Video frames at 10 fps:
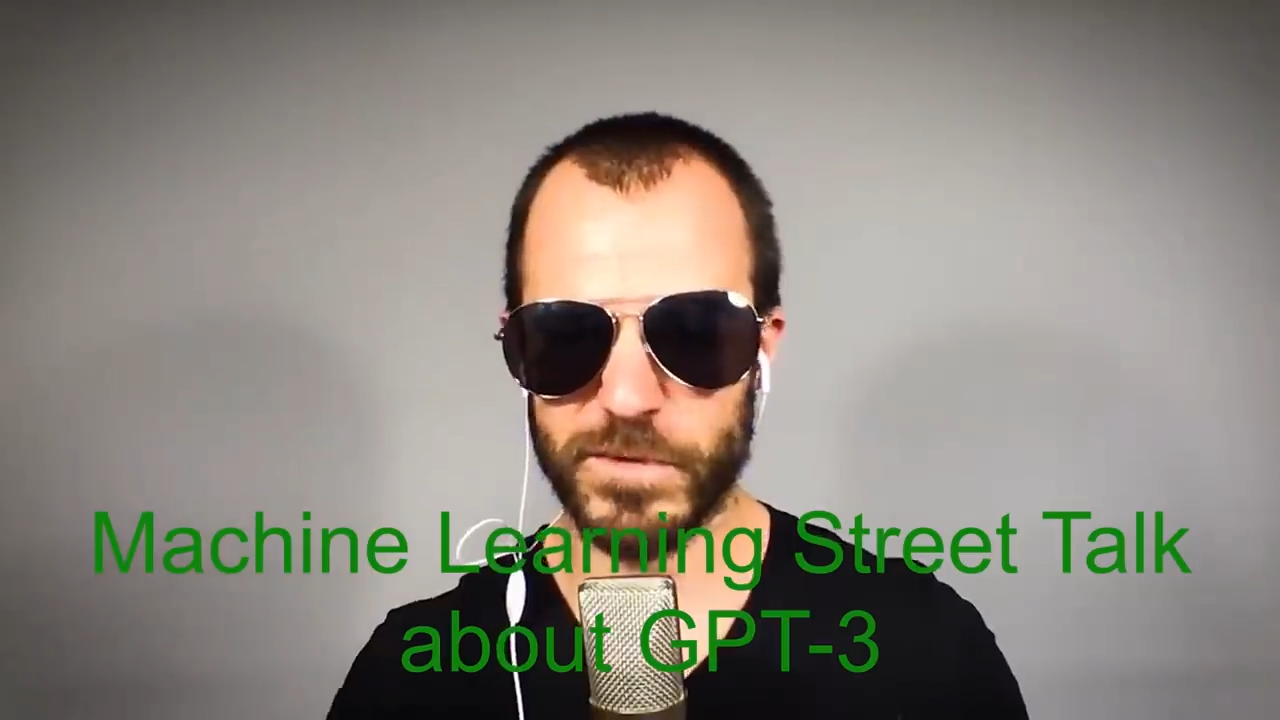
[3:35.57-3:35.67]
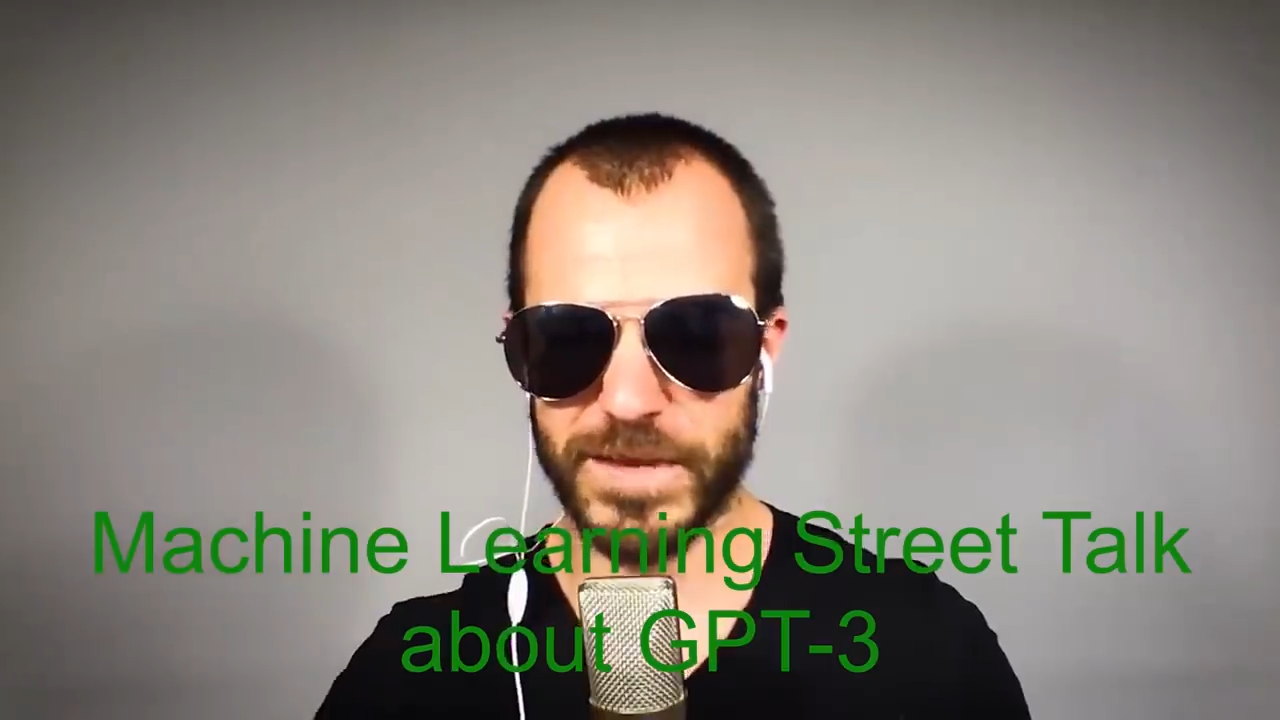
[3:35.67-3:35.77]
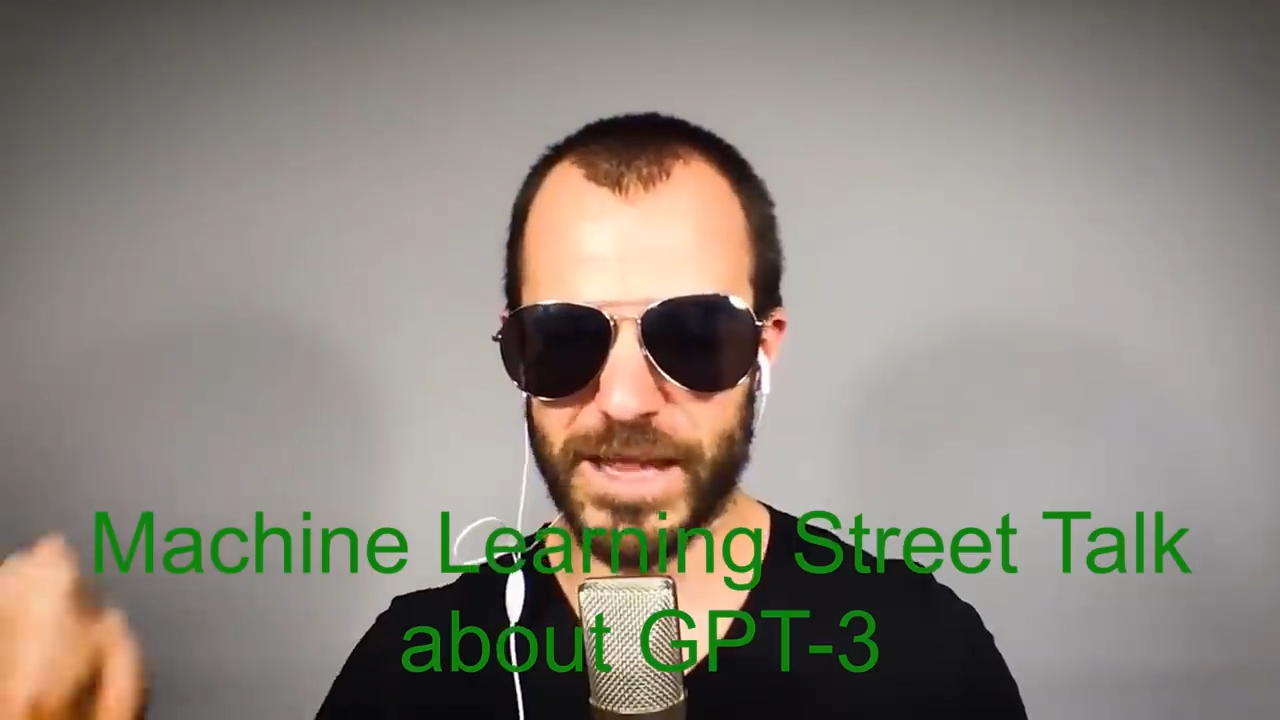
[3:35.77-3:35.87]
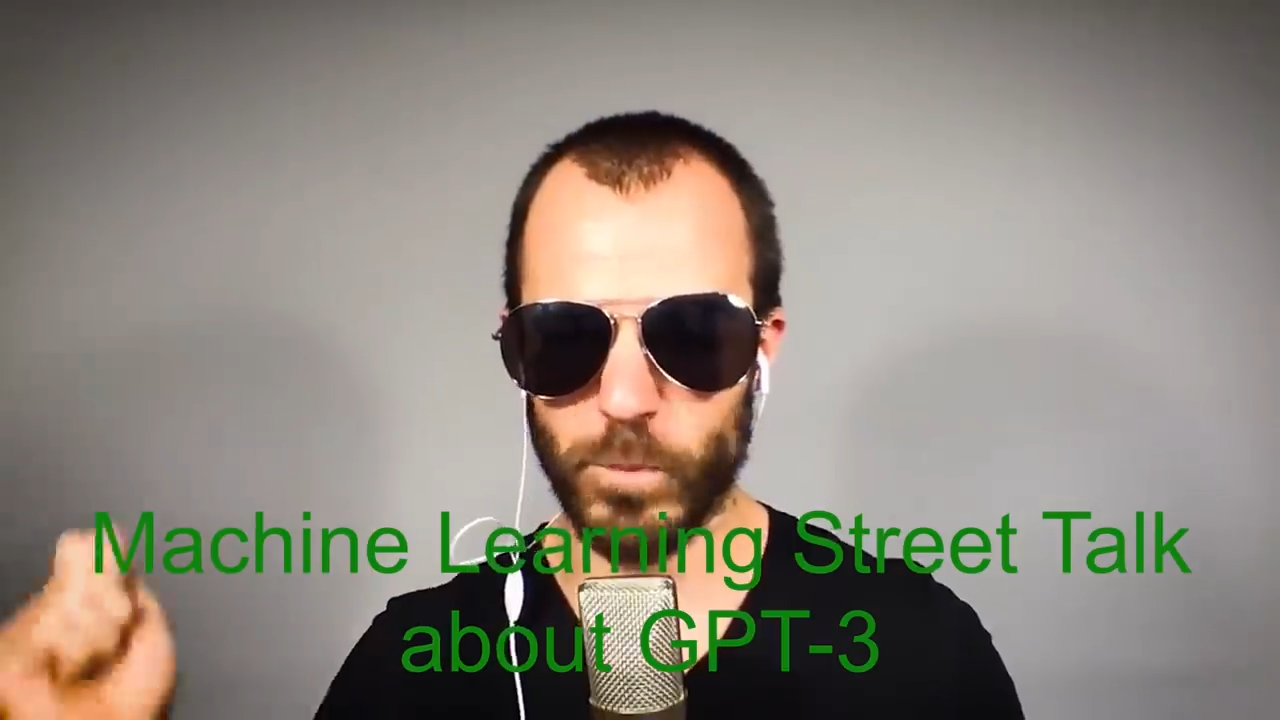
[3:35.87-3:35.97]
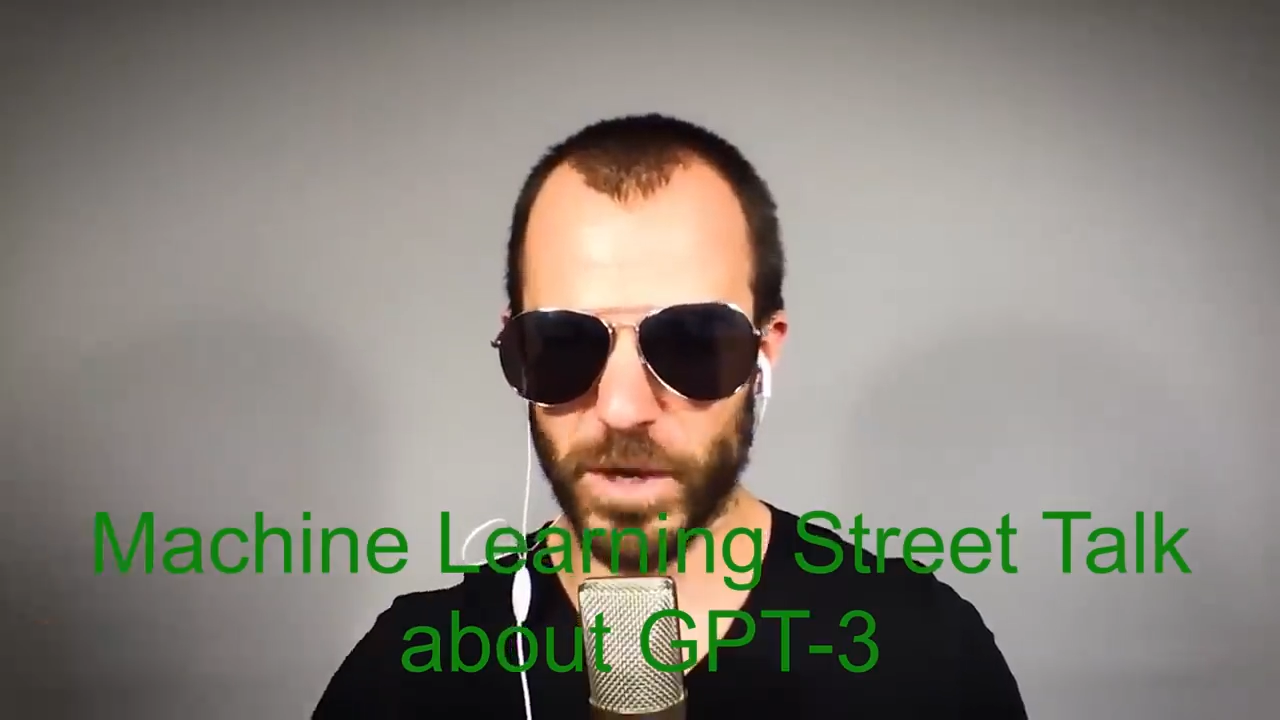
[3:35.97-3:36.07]

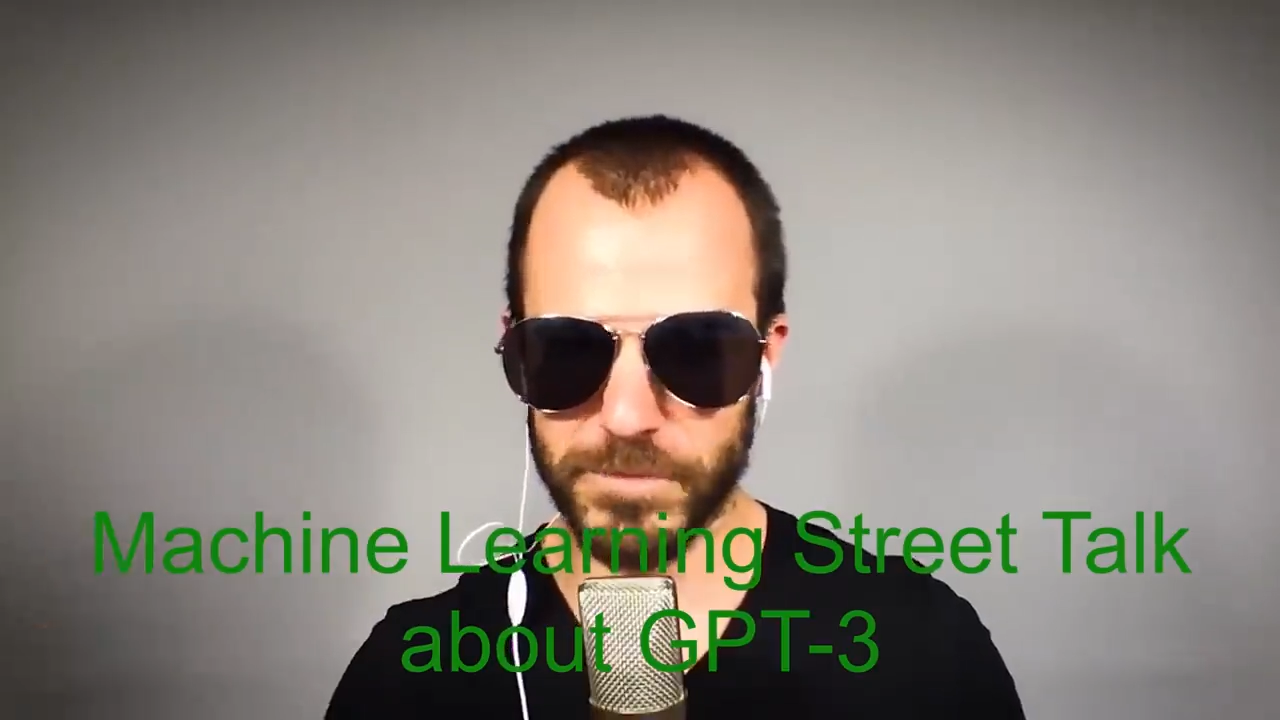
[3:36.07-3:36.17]
L1